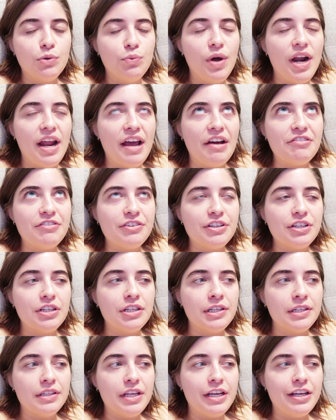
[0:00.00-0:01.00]

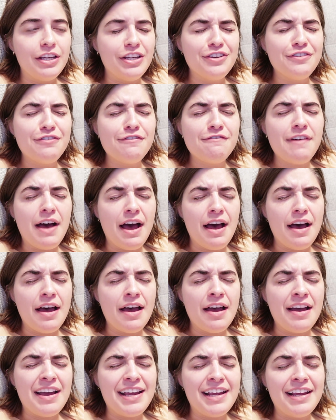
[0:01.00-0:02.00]
whatever, like you're
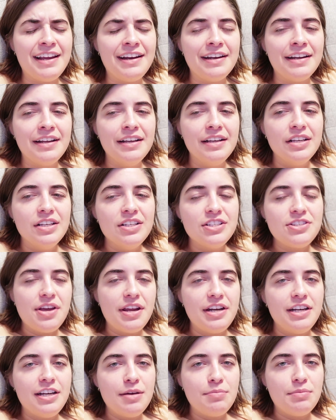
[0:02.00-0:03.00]
fine. So
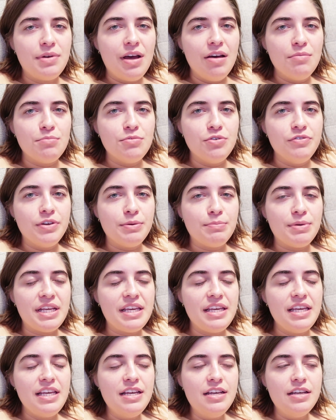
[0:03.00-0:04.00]
I ended up not moving, but
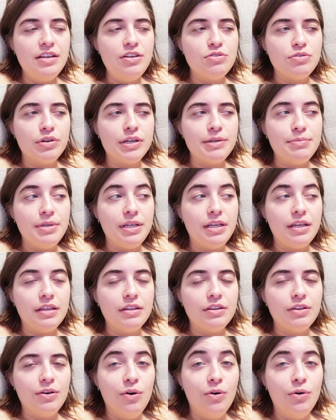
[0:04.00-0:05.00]
he annoyed
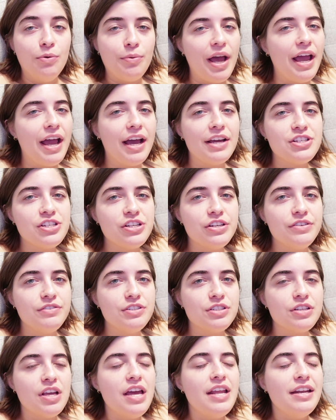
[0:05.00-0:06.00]
me the whole way. I should have
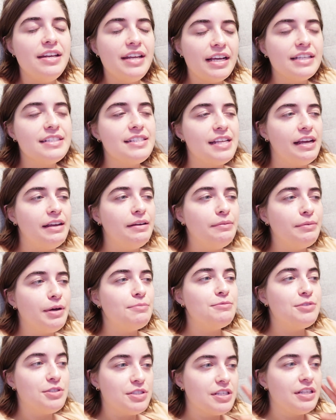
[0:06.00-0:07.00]
just, next time
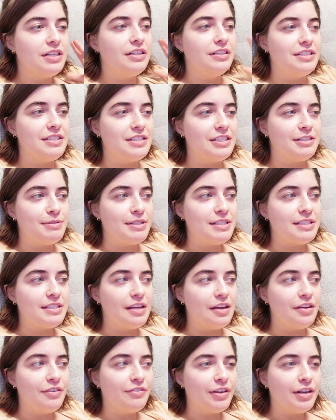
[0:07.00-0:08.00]
I'm just gonna listen to
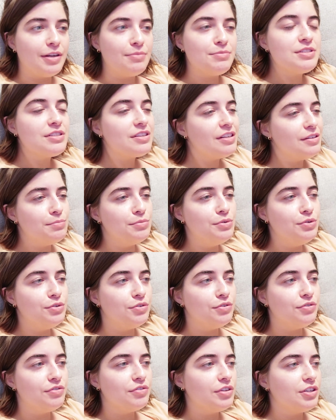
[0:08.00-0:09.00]
myself and I'm just gonna
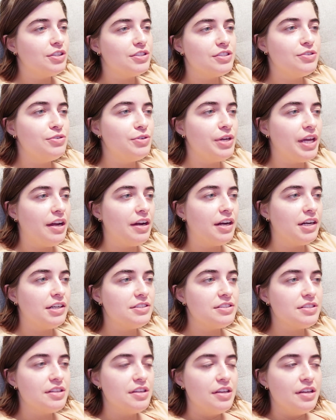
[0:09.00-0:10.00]
move, because who
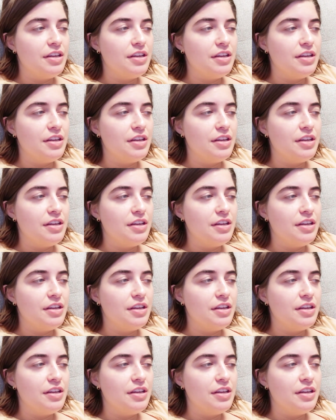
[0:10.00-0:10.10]
cares?